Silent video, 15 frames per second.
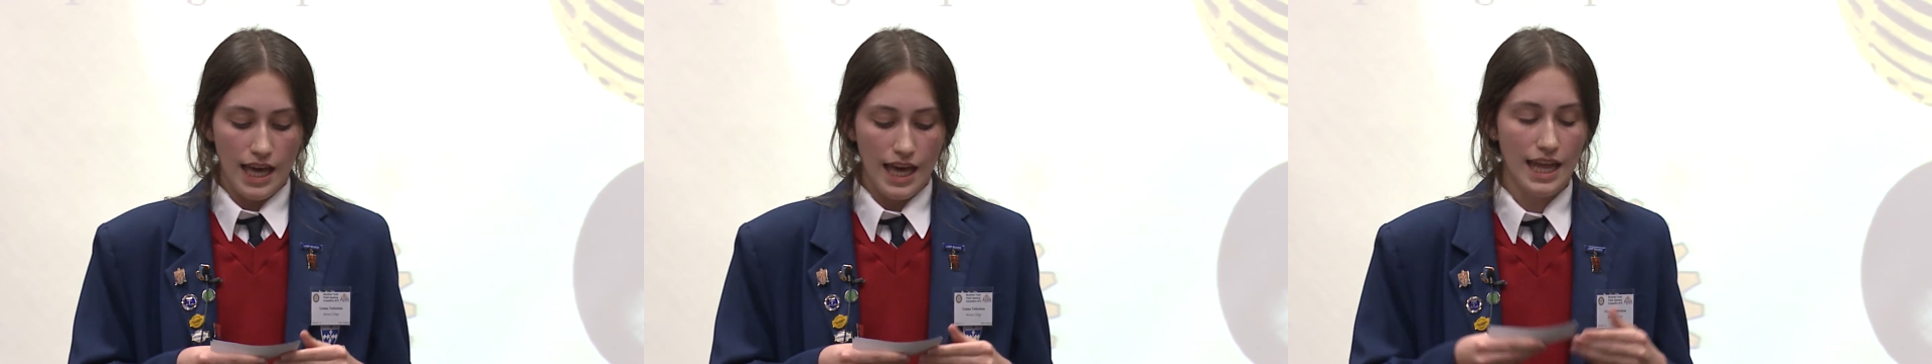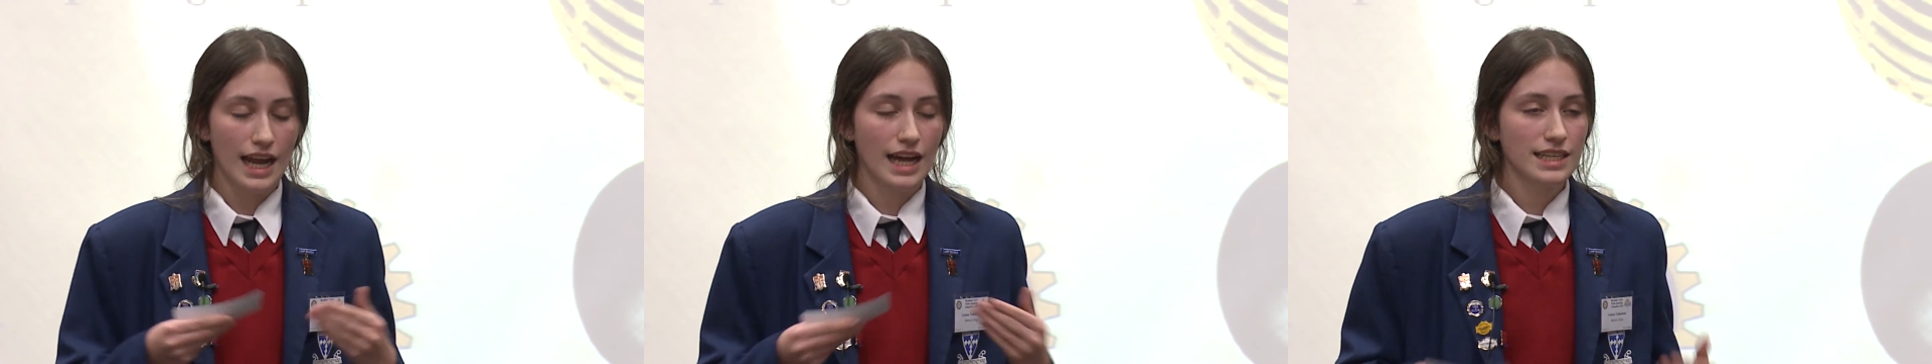
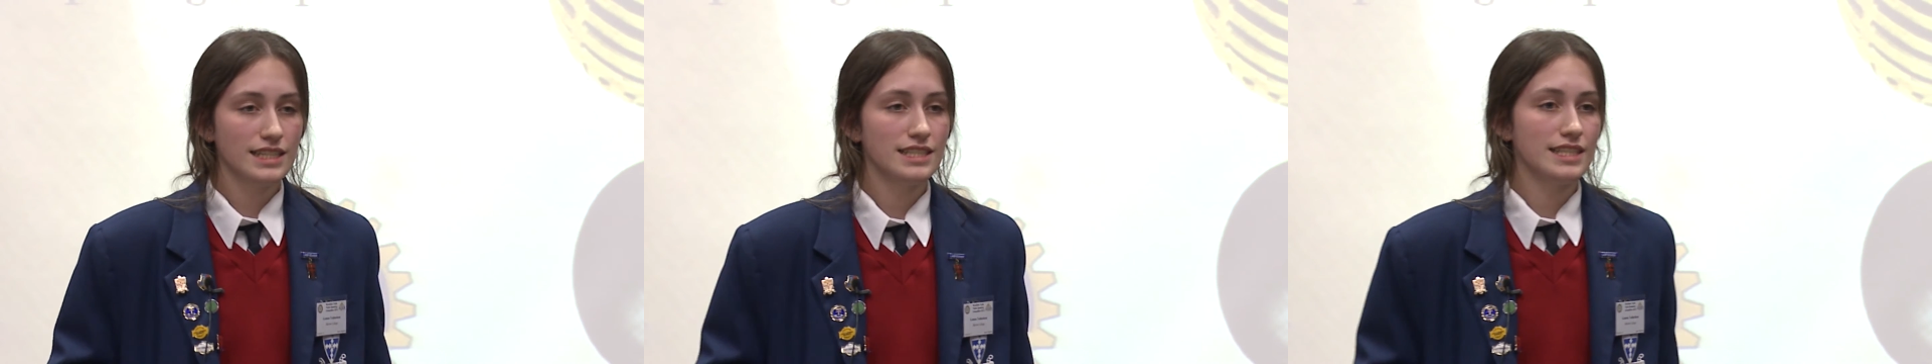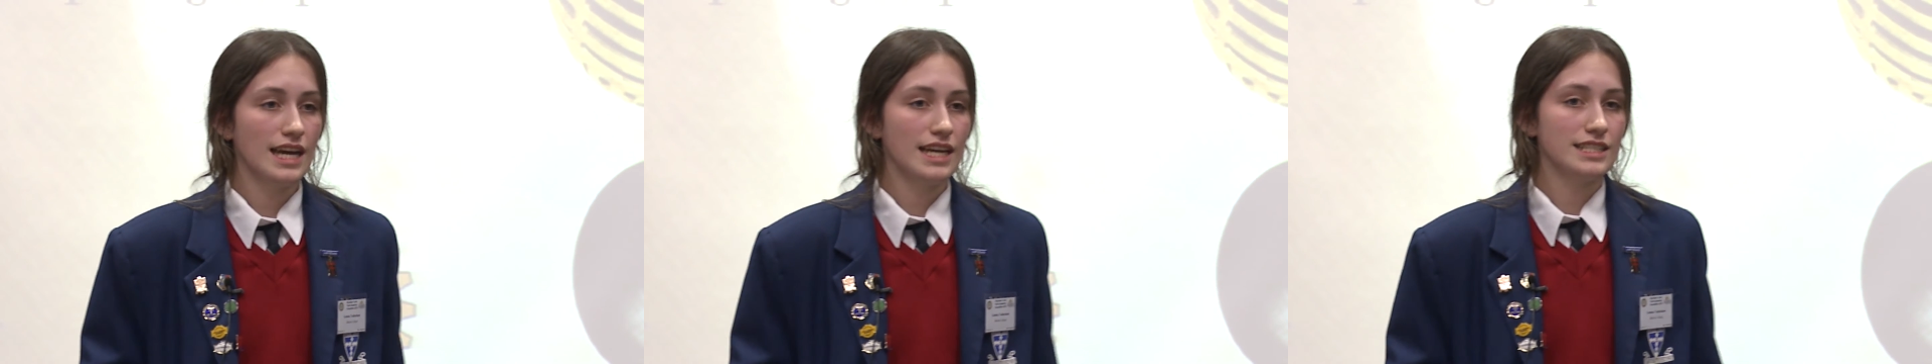an
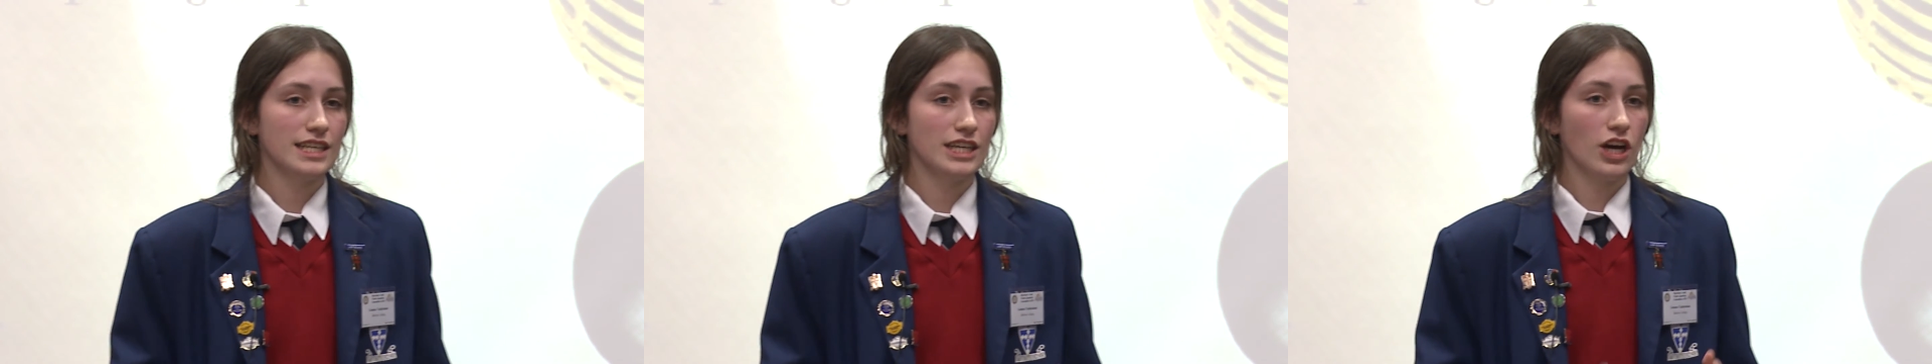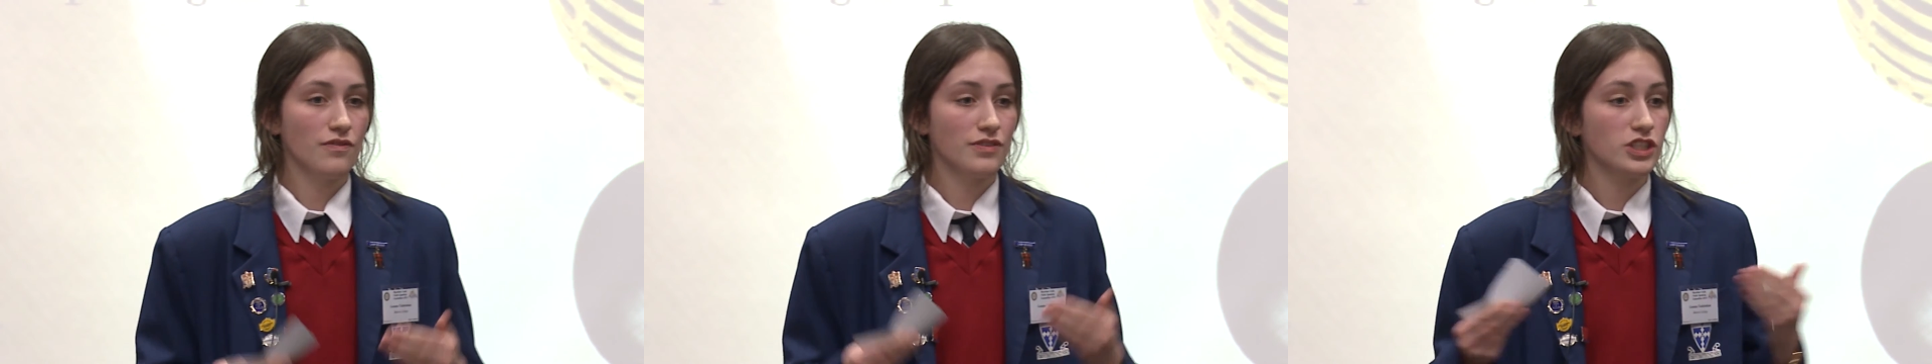
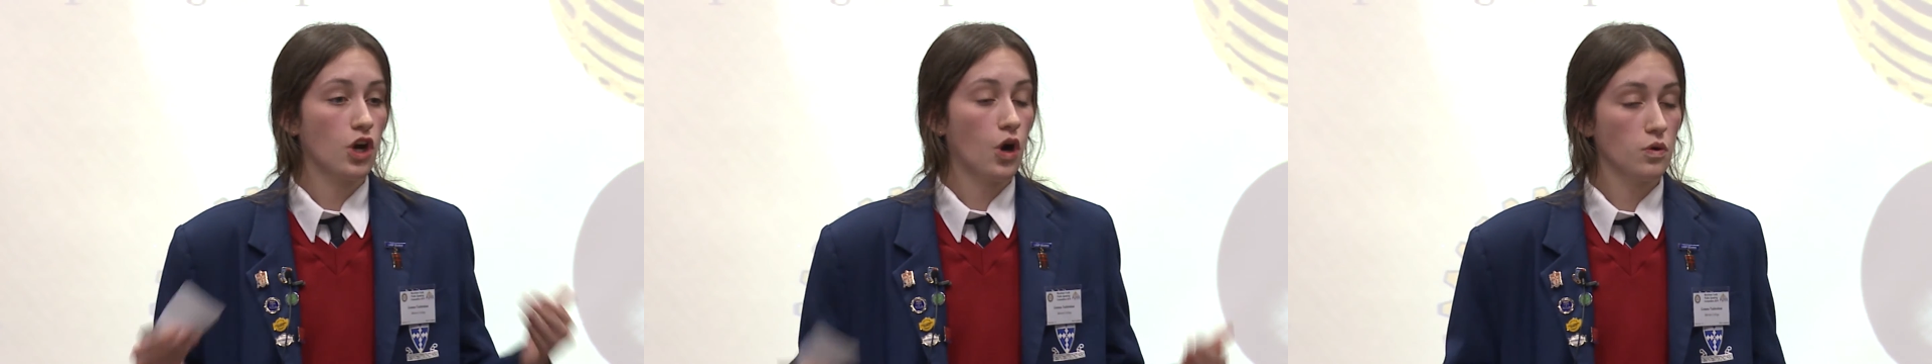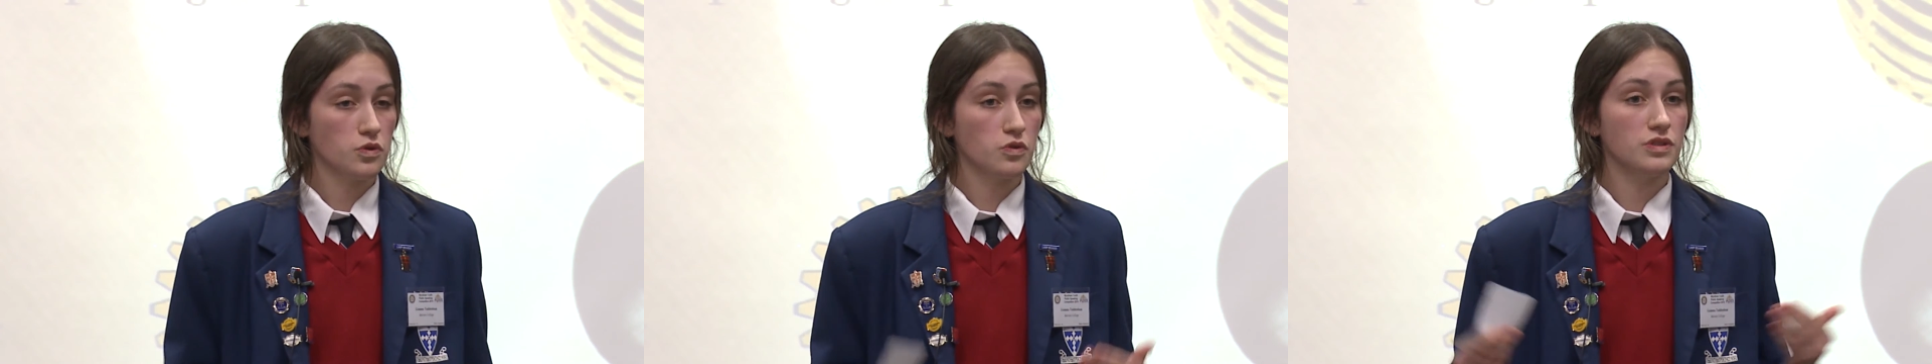understanding of the cultural